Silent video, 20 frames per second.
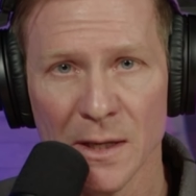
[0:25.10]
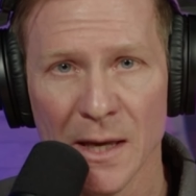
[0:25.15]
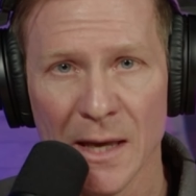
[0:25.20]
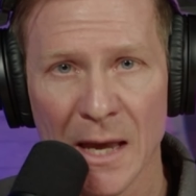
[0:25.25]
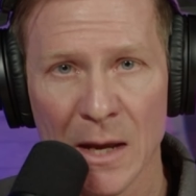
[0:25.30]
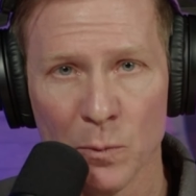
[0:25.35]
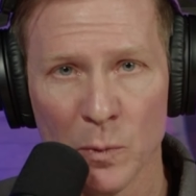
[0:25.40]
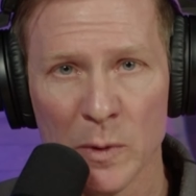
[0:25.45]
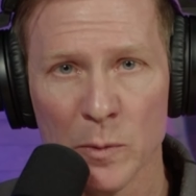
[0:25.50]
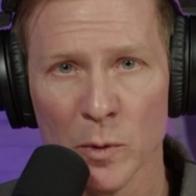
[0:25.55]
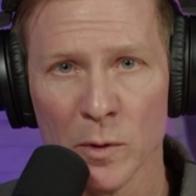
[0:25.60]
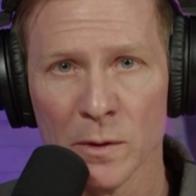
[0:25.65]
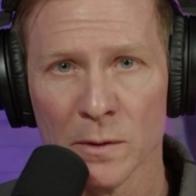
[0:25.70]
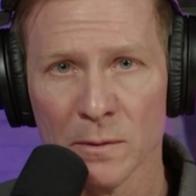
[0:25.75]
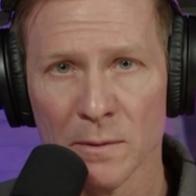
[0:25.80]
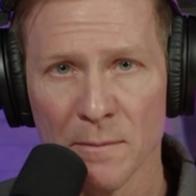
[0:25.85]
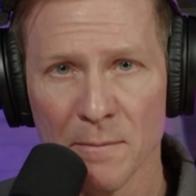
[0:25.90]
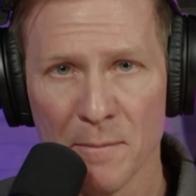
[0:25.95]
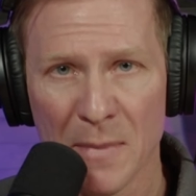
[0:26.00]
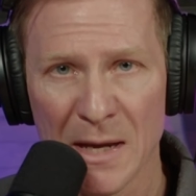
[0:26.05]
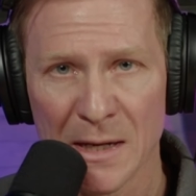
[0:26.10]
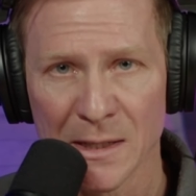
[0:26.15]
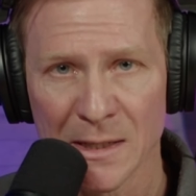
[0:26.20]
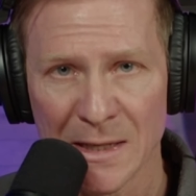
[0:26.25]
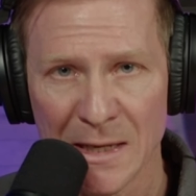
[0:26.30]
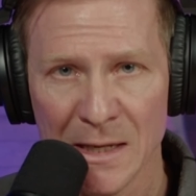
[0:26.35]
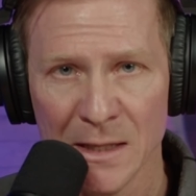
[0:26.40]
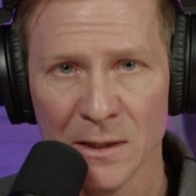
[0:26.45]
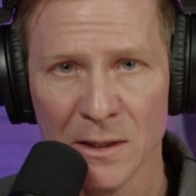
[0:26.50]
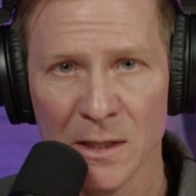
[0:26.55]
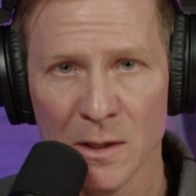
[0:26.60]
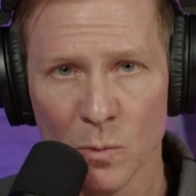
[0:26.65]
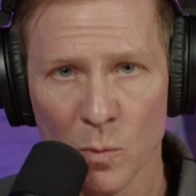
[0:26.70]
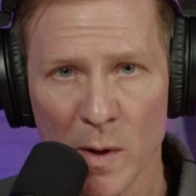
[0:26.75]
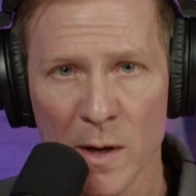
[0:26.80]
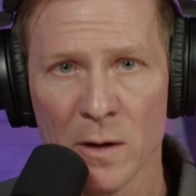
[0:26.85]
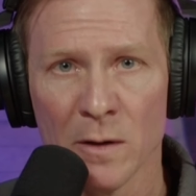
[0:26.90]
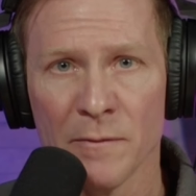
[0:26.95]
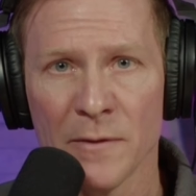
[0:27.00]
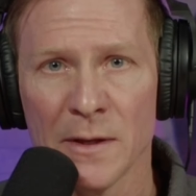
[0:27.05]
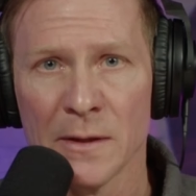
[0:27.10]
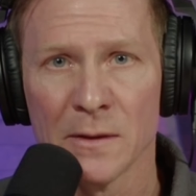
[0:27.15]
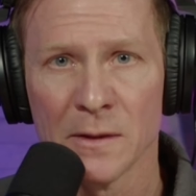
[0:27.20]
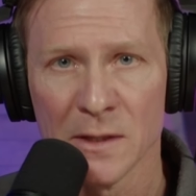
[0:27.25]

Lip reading: And we were made keenly aware of it